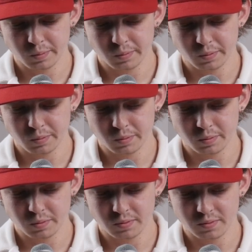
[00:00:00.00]

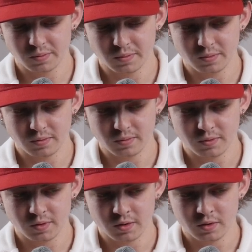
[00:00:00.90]

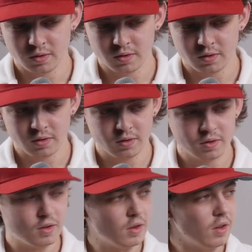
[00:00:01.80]

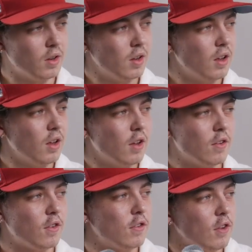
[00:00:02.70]

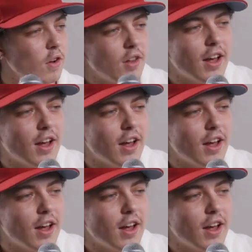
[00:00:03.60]
[no speech]